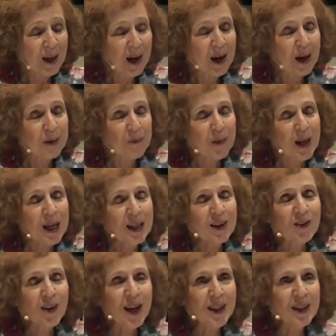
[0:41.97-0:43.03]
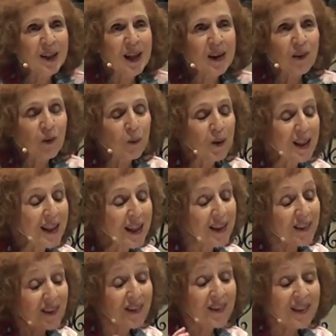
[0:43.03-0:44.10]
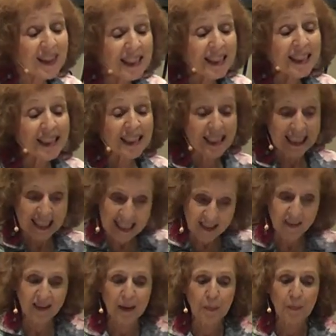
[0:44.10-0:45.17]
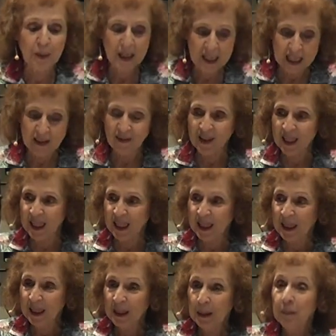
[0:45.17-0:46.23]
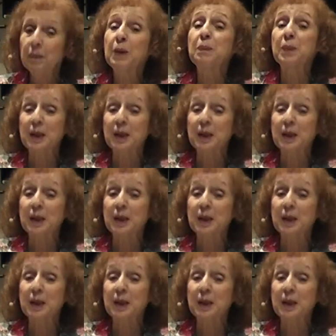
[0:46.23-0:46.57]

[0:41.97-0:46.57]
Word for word: uh, but I entitled last week that seeing isn't believing, but